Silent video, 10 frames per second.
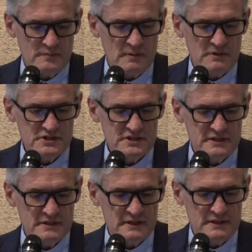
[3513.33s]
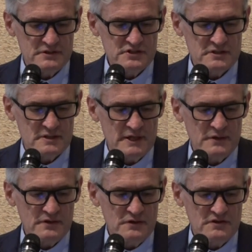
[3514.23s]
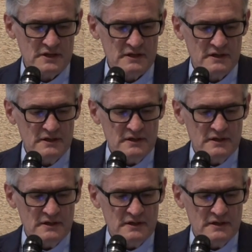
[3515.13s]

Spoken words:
published in the literature about using